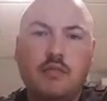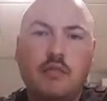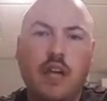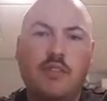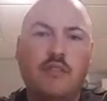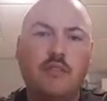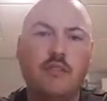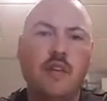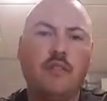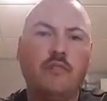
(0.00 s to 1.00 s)

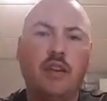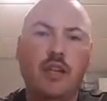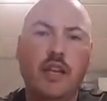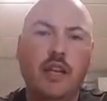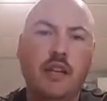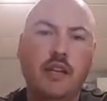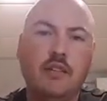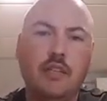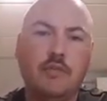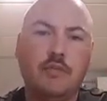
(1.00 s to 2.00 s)
Nothing really in it
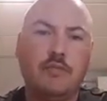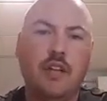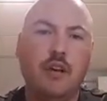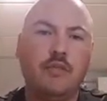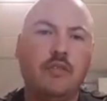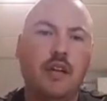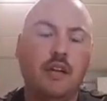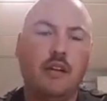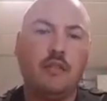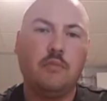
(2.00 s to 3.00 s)
except some notes
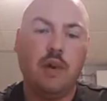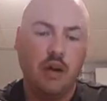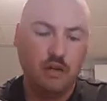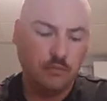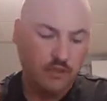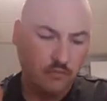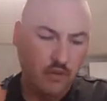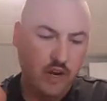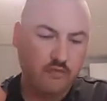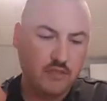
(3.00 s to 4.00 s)
down here at the bottom, some
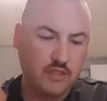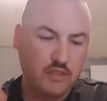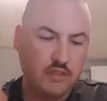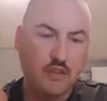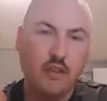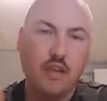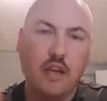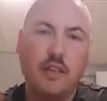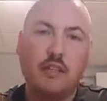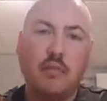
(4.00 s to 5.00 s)
references
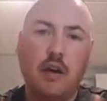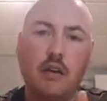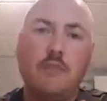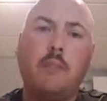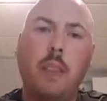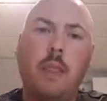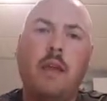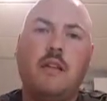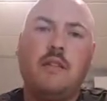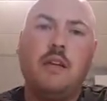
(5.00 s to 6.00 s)
at the bottom.
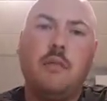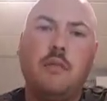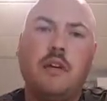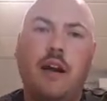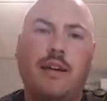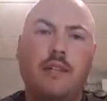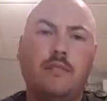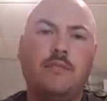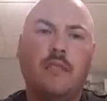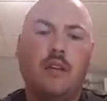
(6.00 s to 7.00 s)
Double
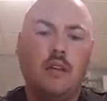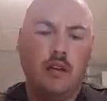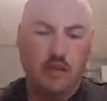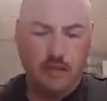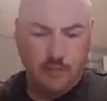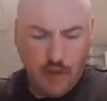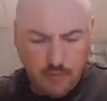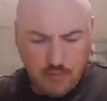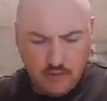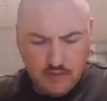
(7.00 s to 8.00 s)
column. The
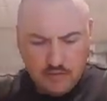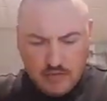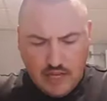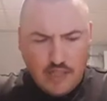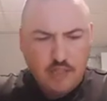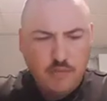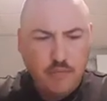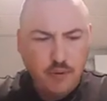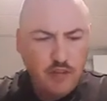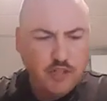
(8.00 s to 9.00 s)
paper on this one's actually
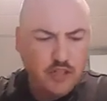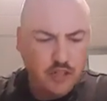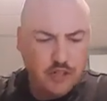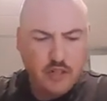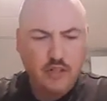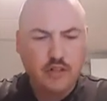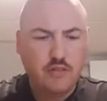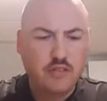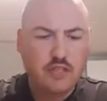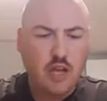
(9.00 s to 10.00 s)
pretty good. You
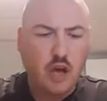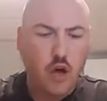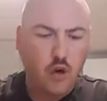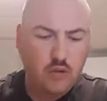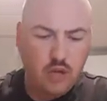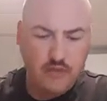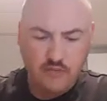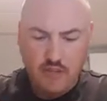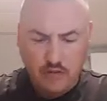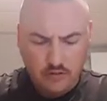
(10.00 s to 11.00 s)
don't see a whole lot
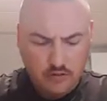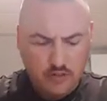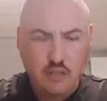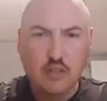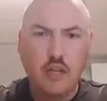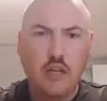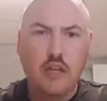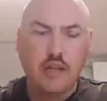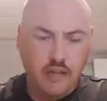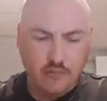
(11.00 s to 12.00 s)
of ghosting
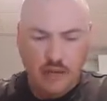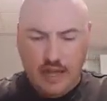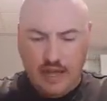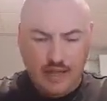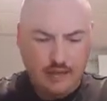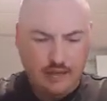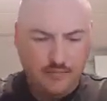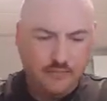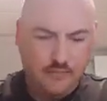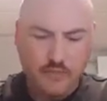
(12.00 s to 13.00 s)
in behind it.